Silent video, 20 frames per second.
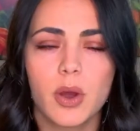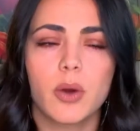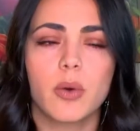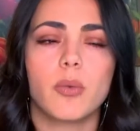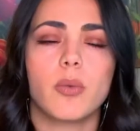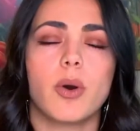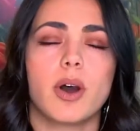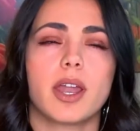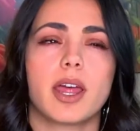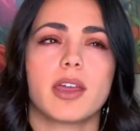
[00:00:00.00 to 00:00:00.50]

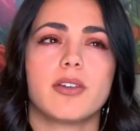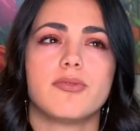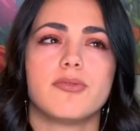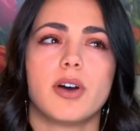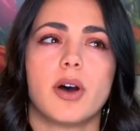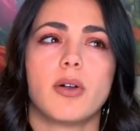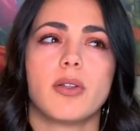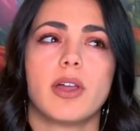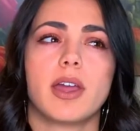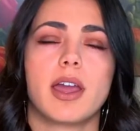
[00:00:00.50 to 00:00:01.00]
what I
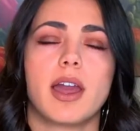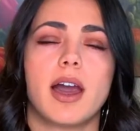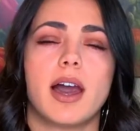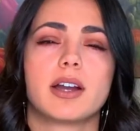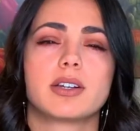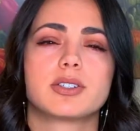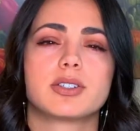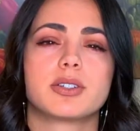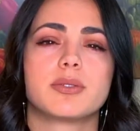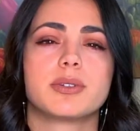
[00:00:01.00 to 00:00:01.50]
felt like
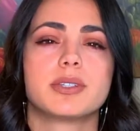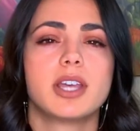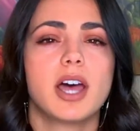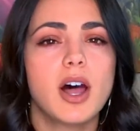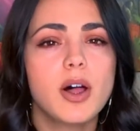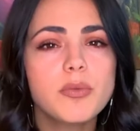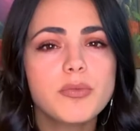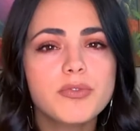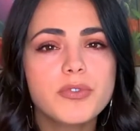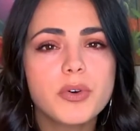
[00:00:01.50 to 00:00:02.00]
actually was
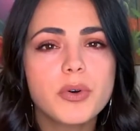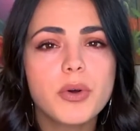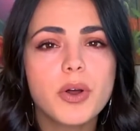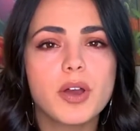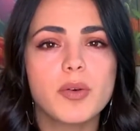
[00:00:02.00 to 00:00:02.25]
helpful,